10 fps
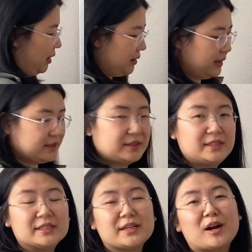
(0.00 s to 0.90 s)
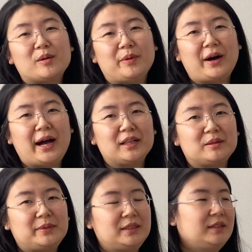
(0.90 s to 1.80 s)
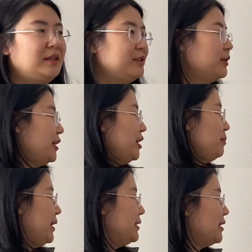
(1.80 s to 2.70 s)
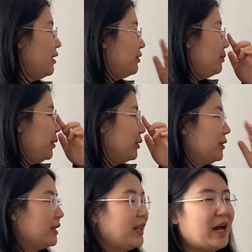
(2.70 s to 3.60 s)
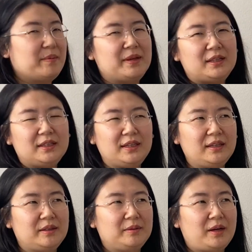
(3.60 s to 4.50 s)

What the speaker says: are its desirable element to keep myself both climately